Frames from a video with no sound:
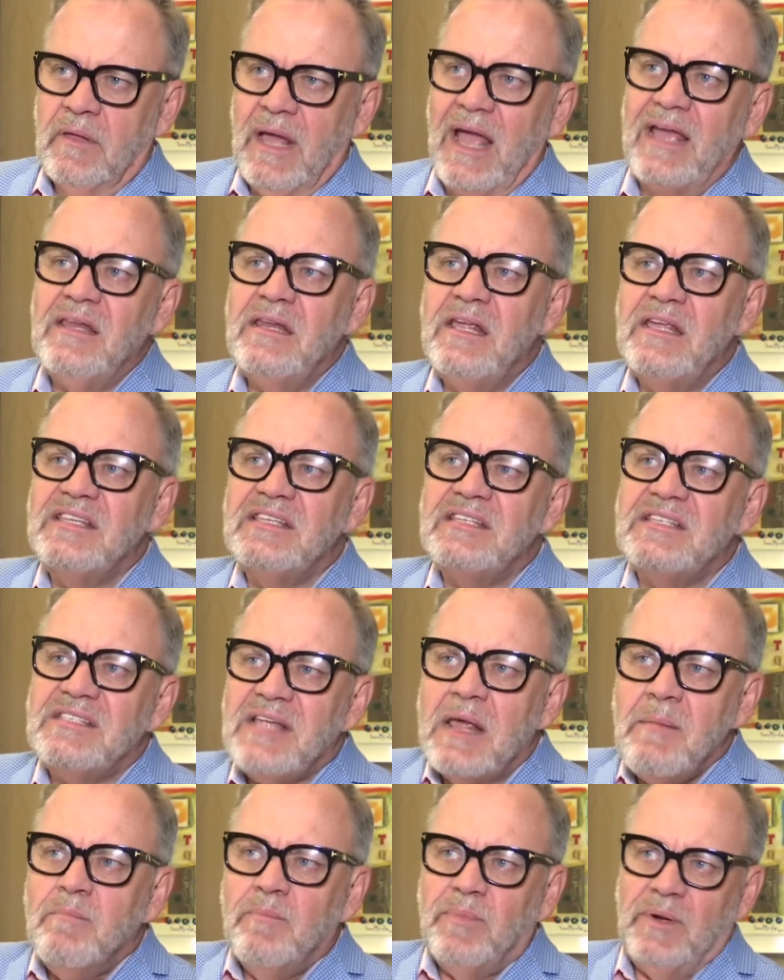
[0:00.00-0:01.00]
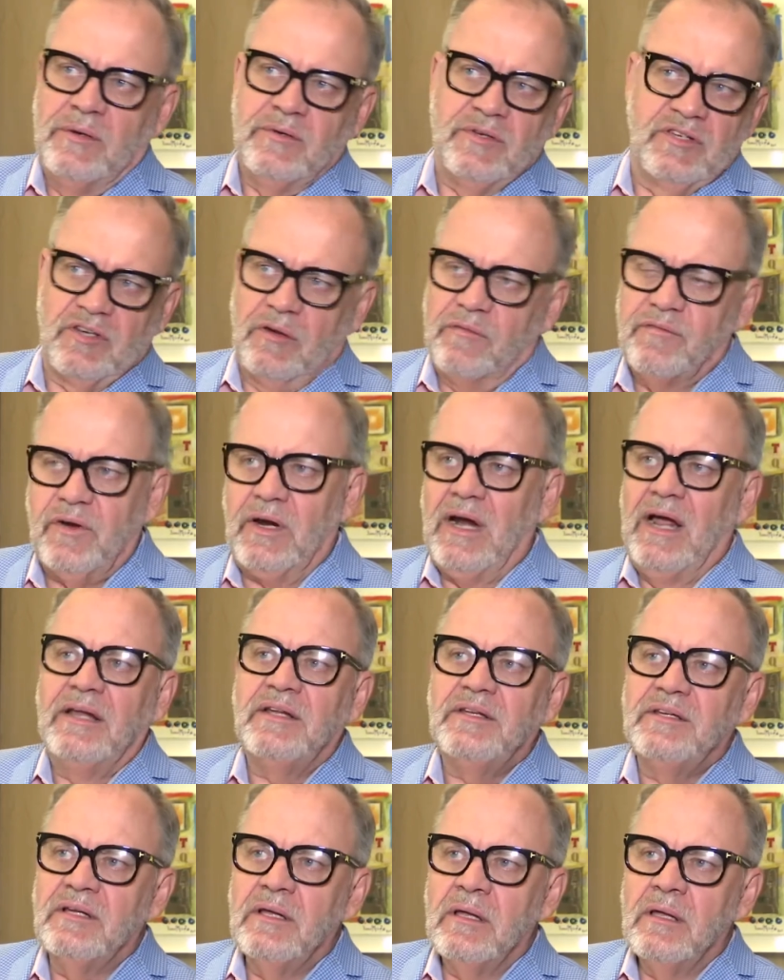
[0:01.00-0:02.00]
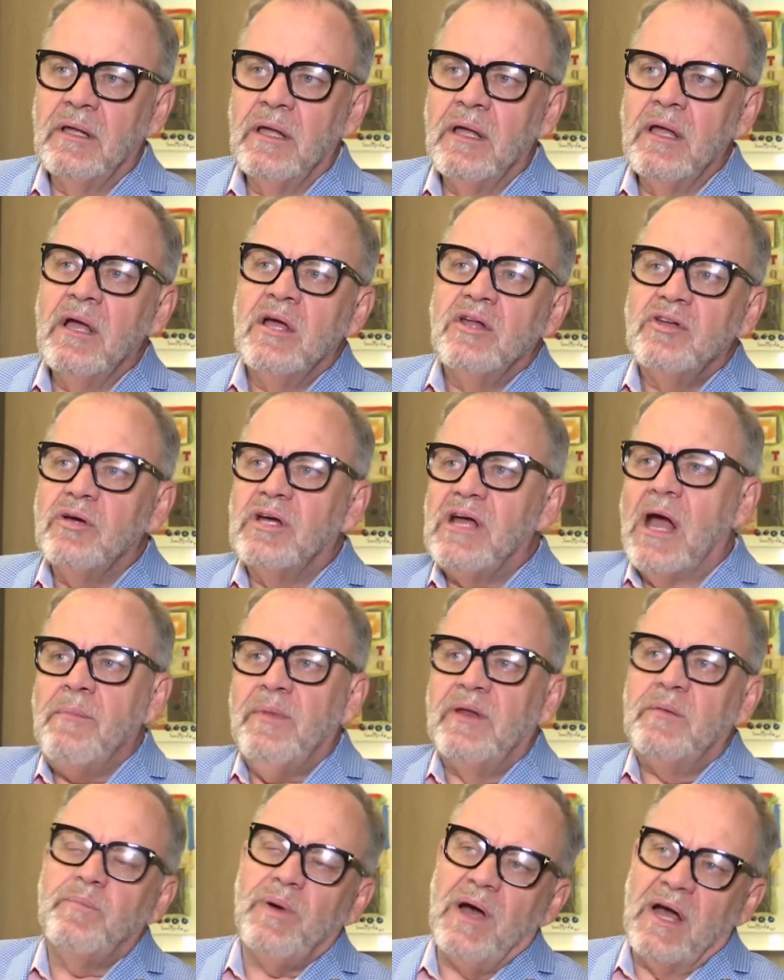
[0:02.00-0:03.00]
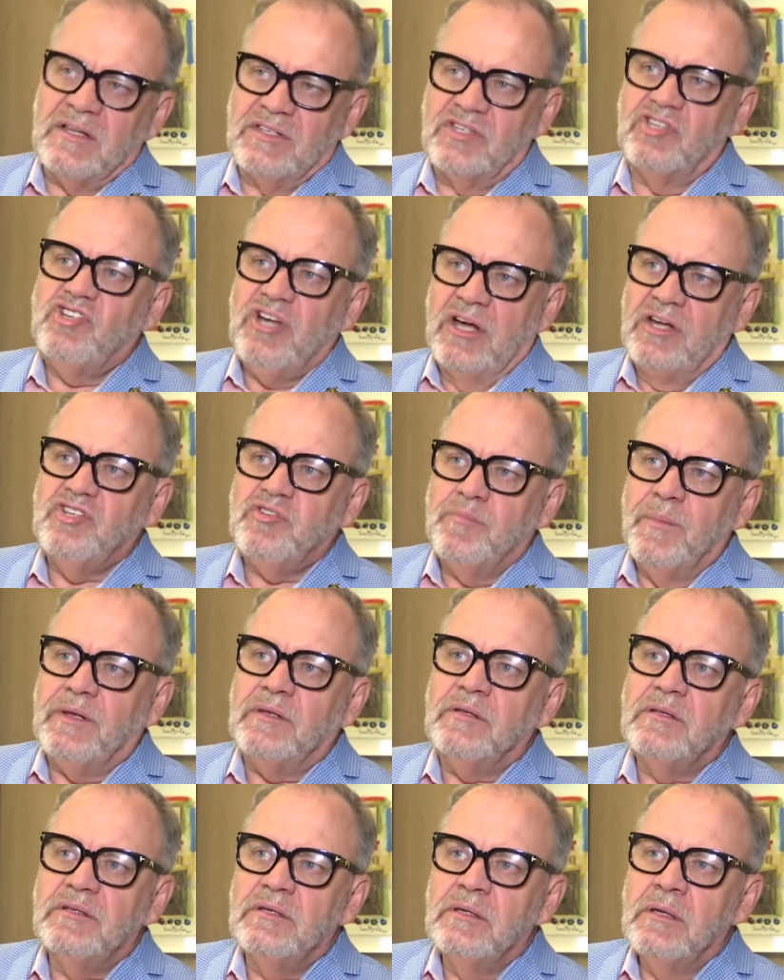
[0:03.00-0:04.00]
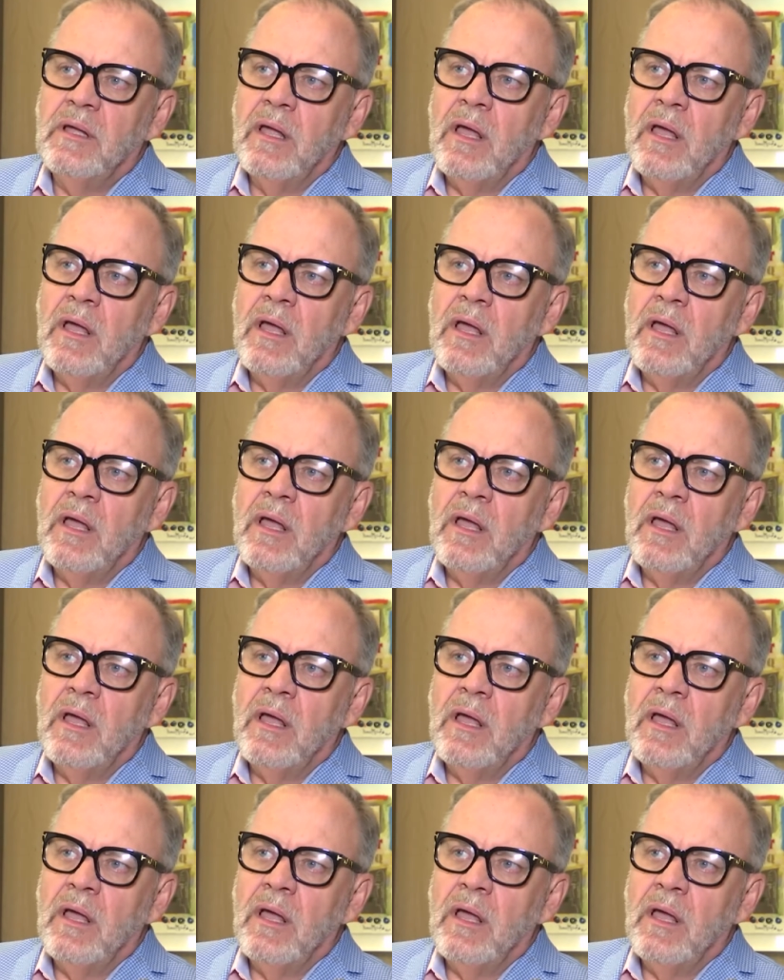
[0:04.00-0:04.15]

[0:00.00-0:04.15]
any semblance of right, to come and pass judgment